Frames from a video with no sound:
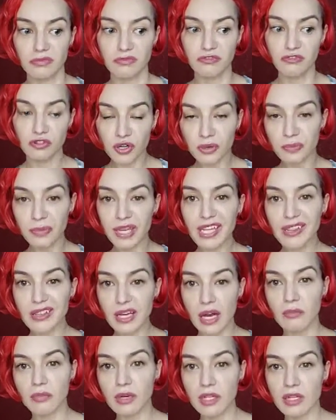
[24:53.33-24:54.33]
For me,
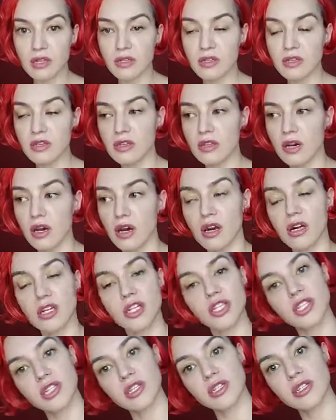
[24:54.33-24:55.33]
dumbbells
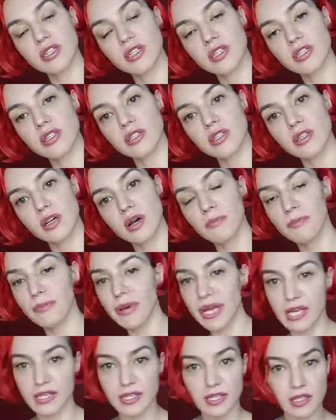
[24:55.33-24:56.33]
are just a
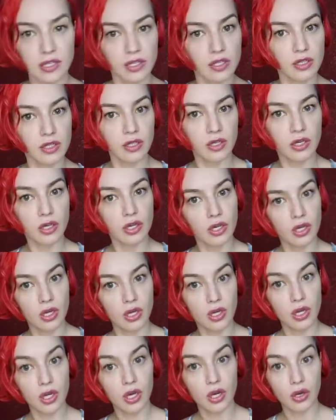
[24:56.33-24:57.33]
base.
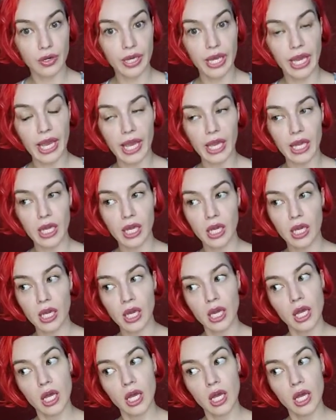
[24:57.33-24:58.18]
Okay.